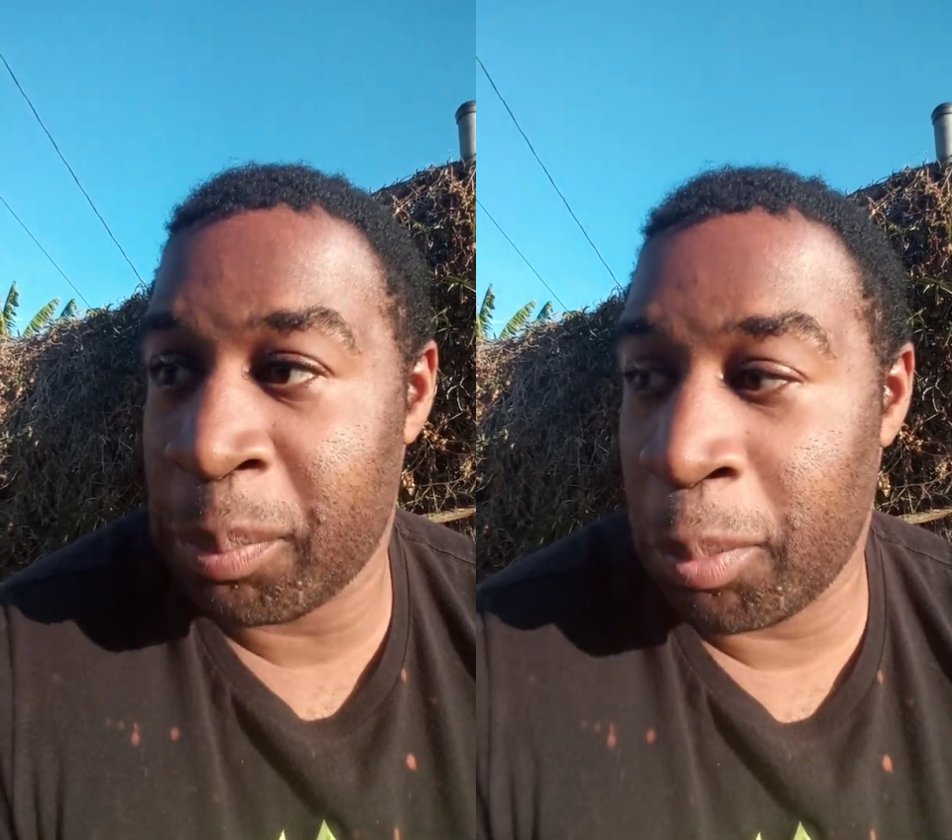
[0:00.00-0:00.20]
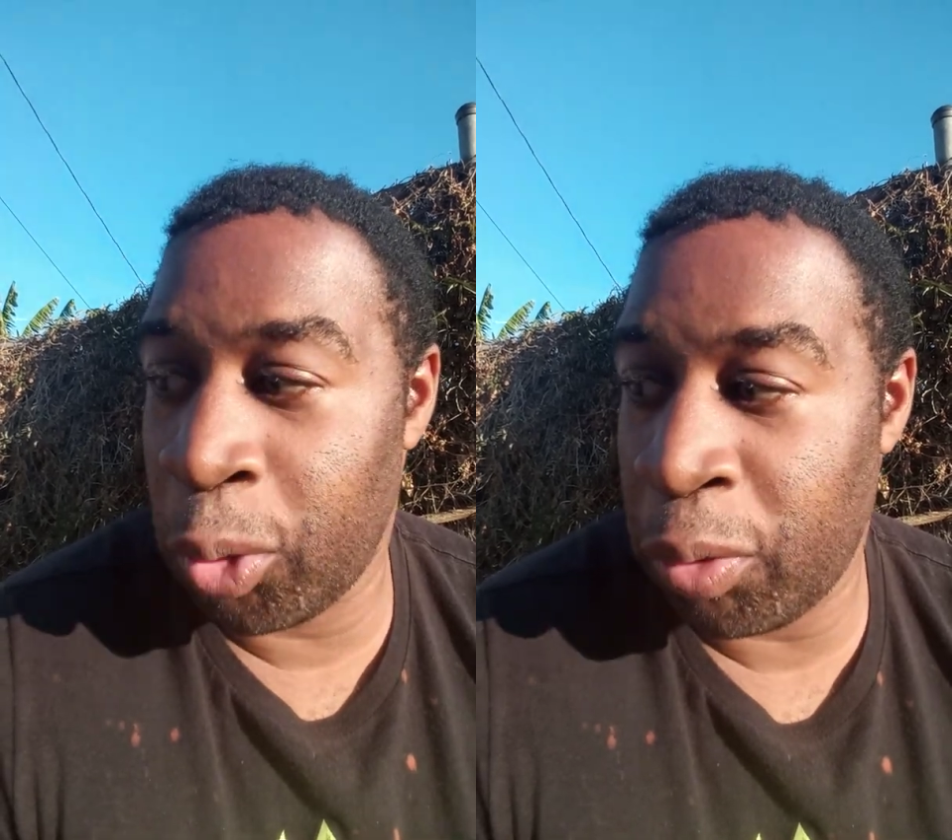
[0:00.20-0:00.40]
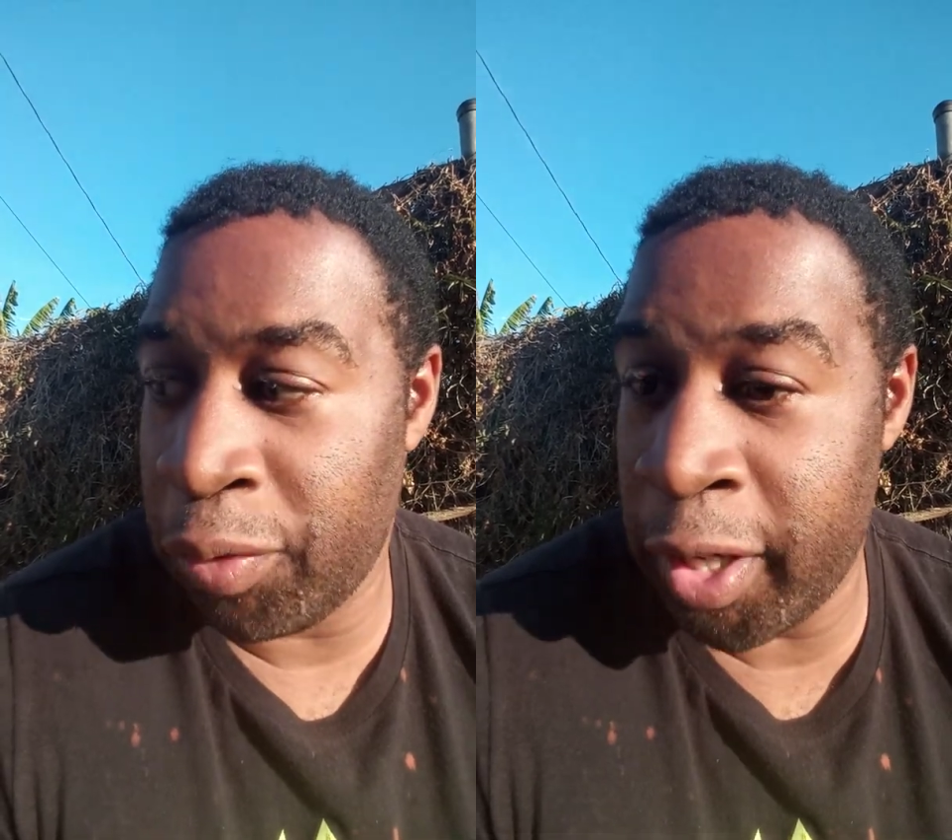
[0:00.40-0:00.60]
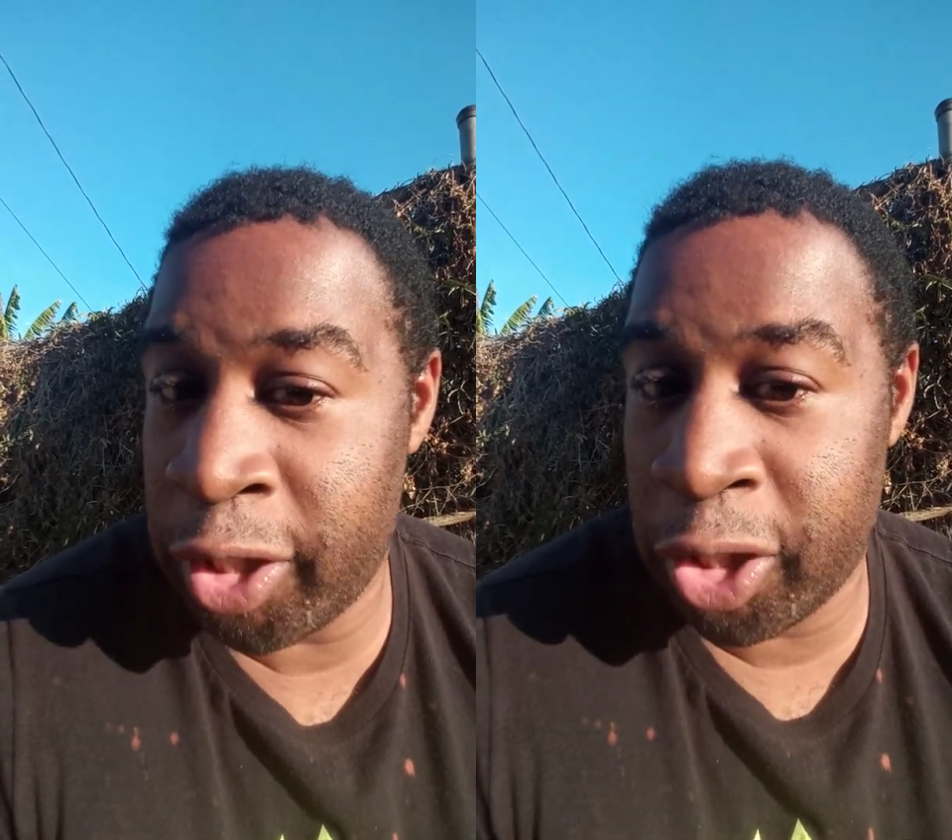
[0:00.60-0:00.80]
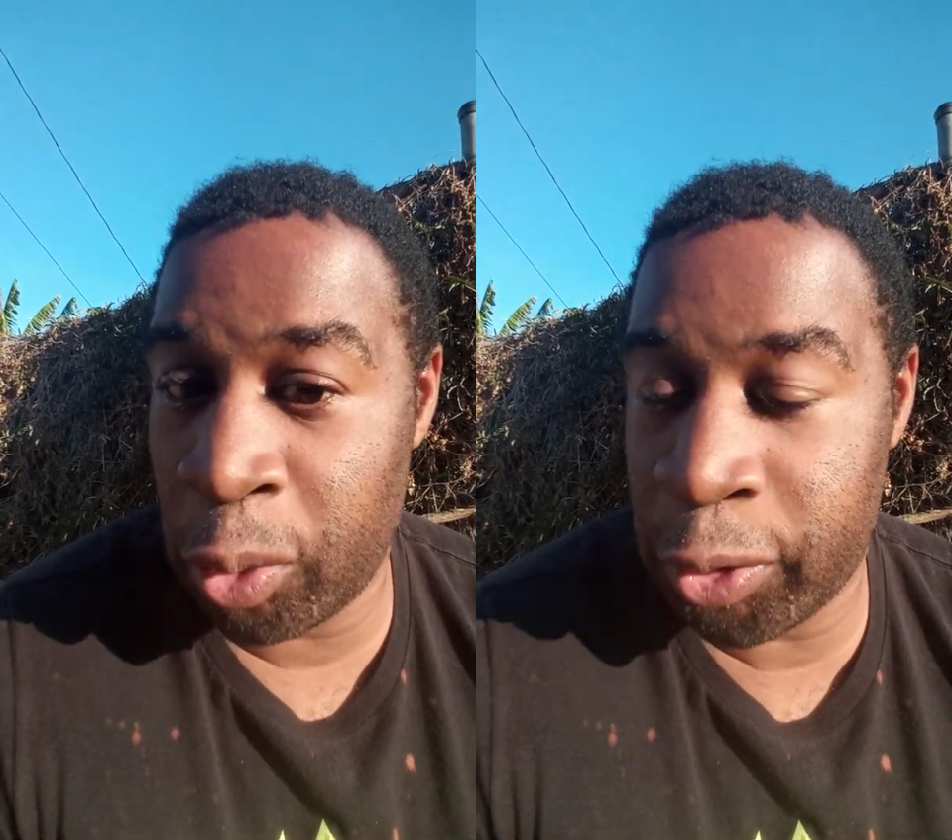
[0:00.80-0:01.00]

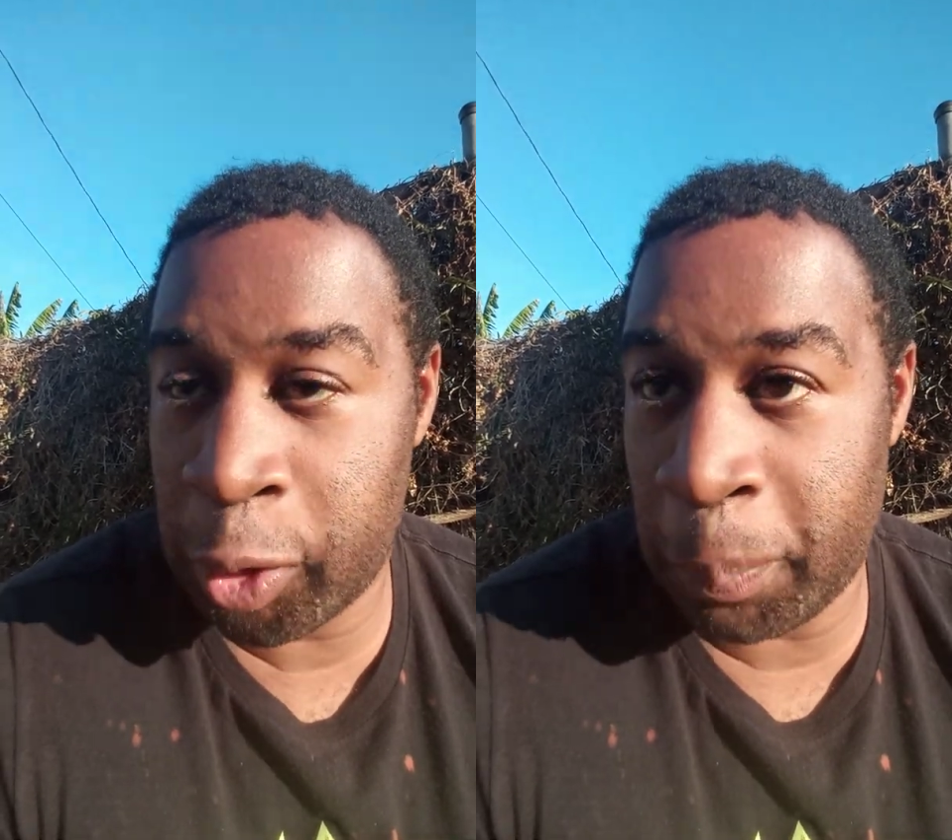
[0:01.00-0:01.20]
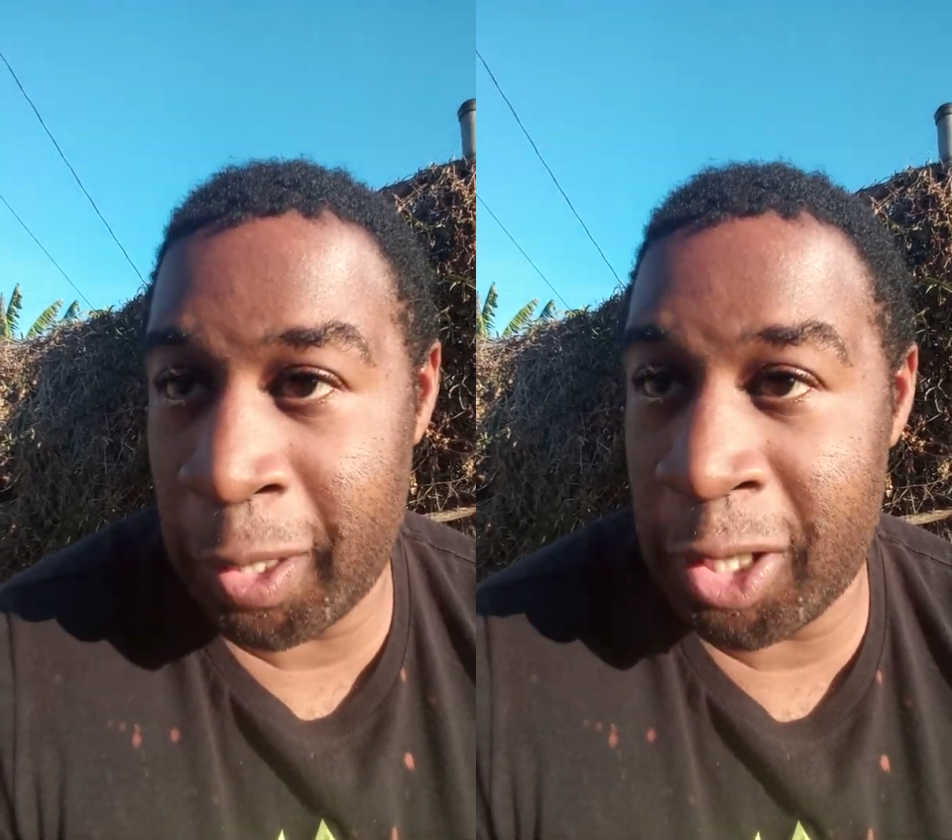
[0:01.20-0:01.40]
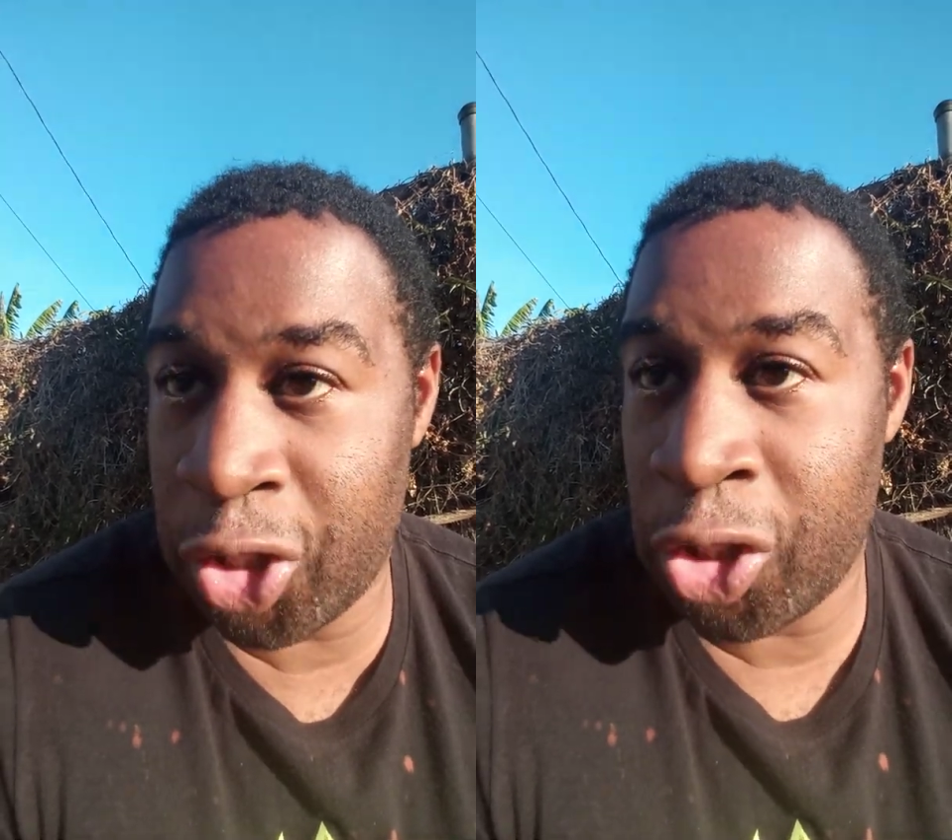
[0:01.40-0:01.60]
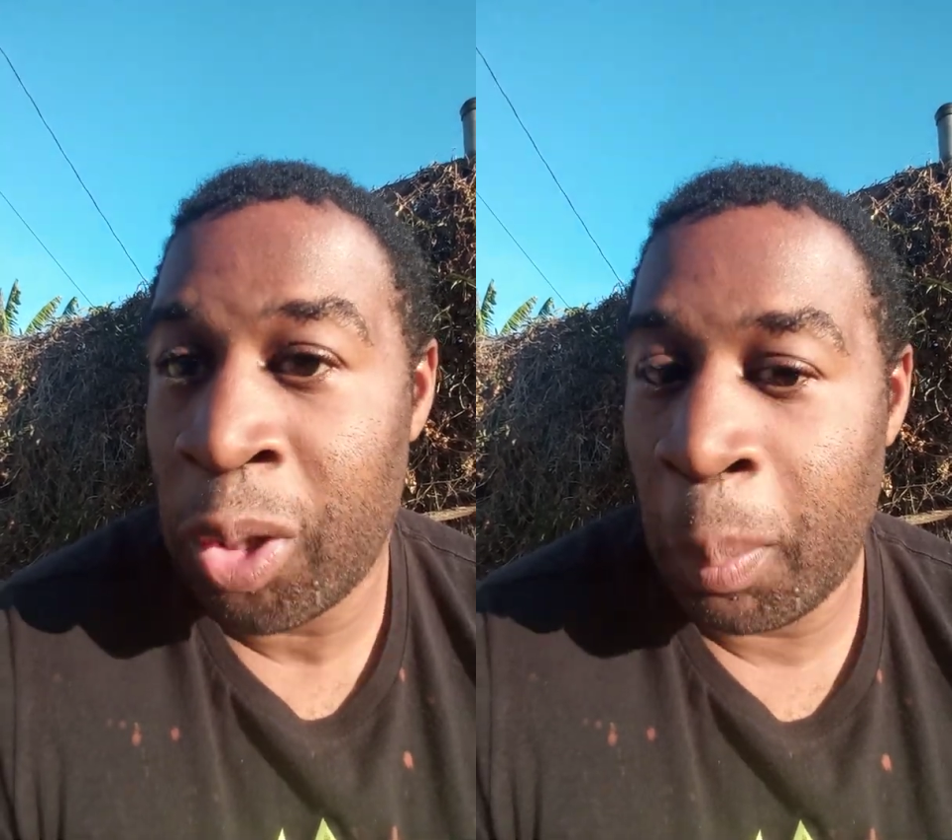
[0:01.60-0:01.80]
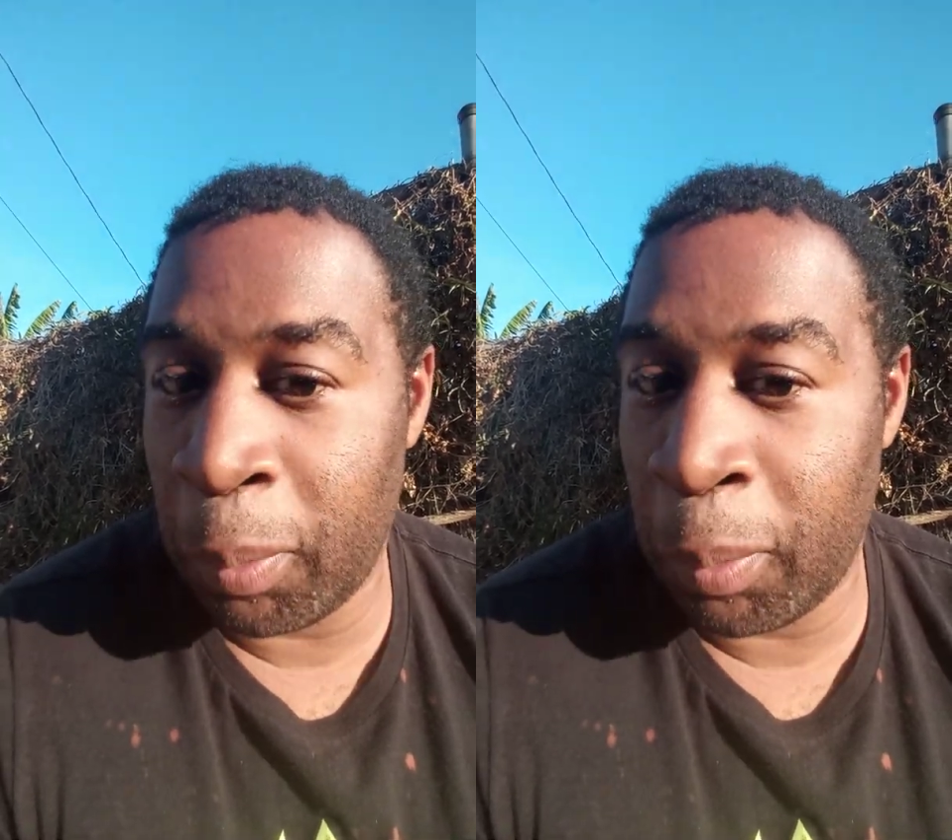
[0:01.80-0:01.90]
motivational speech